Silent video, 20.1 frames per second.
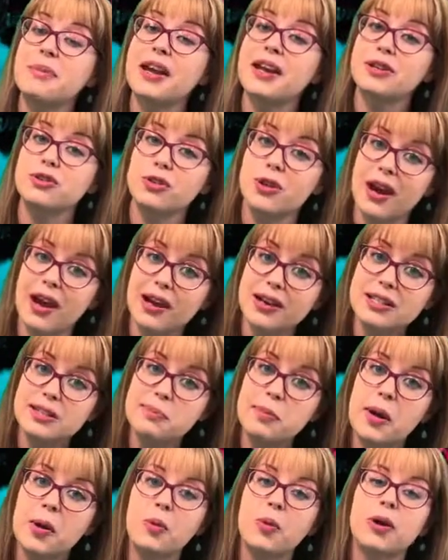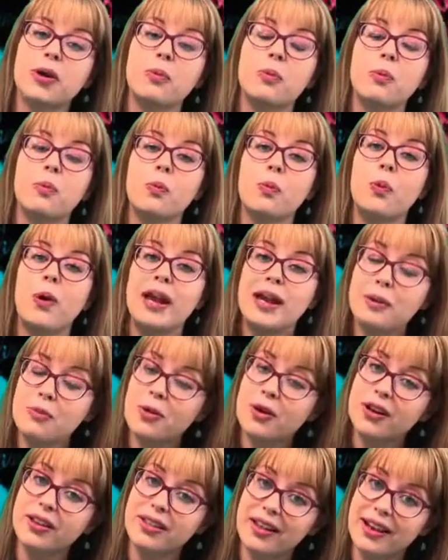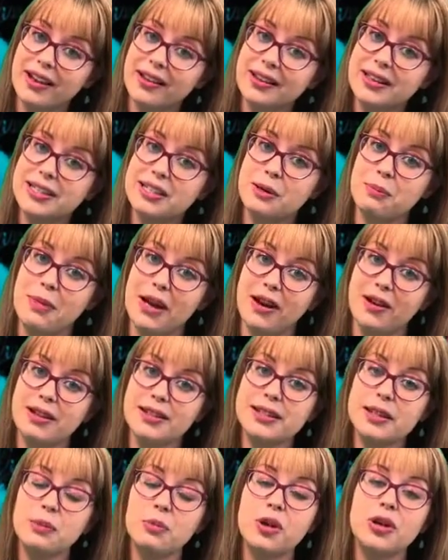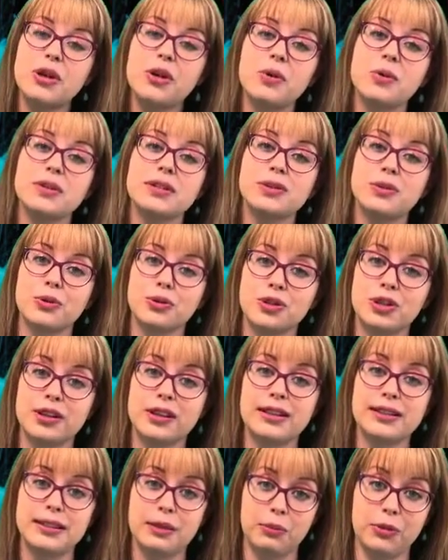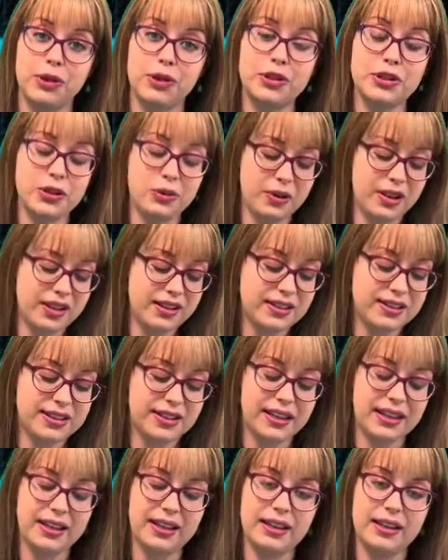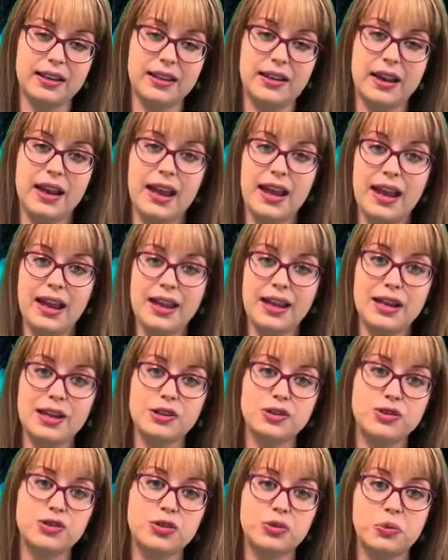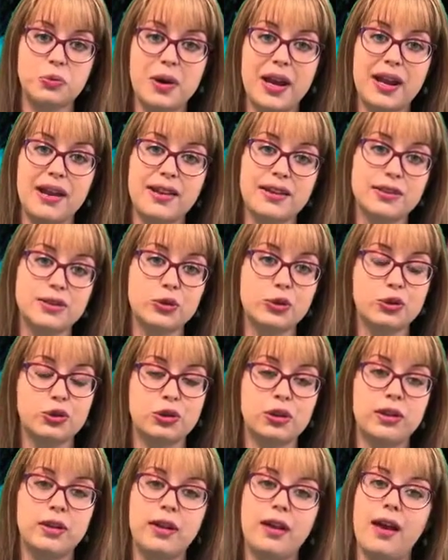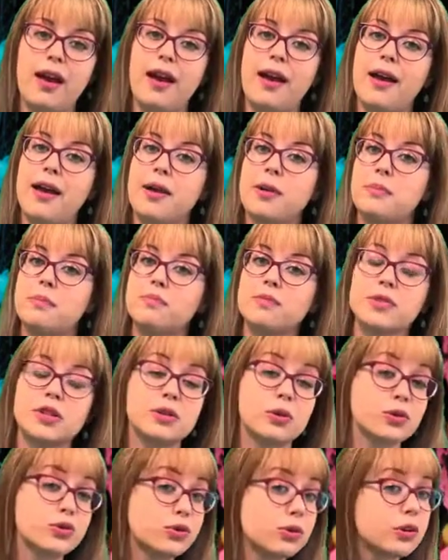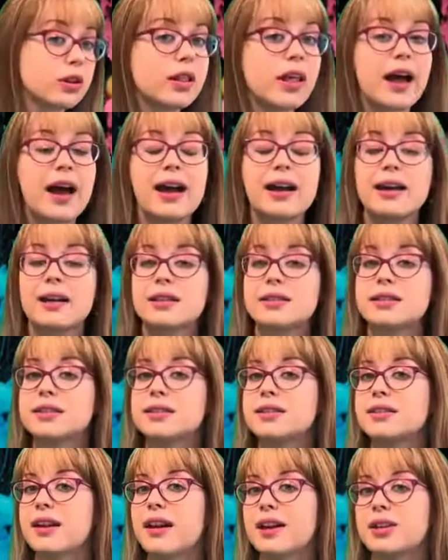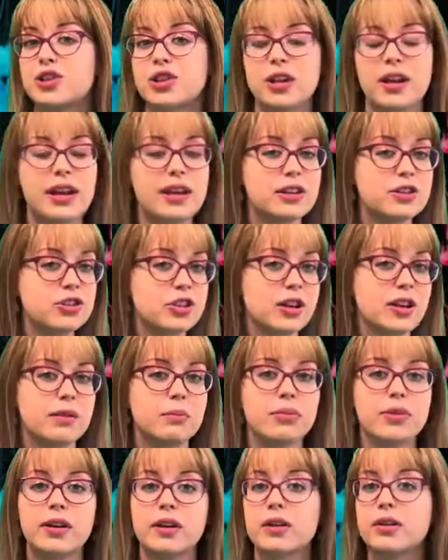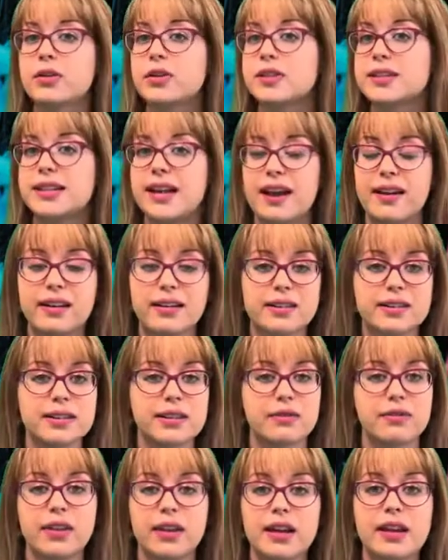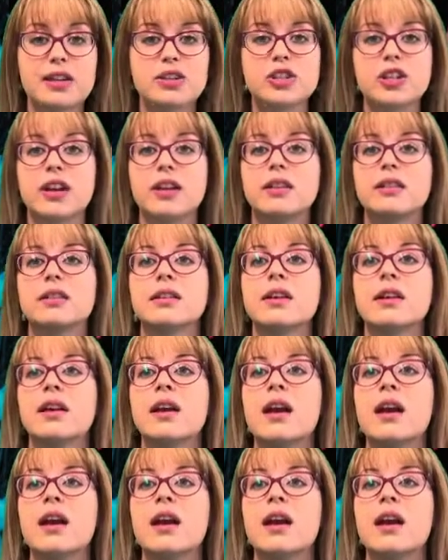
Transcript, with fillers: may attract, but we're way more likely to marry someone who is socially similar to us in age, race, um, social class, education, political status, affiliation.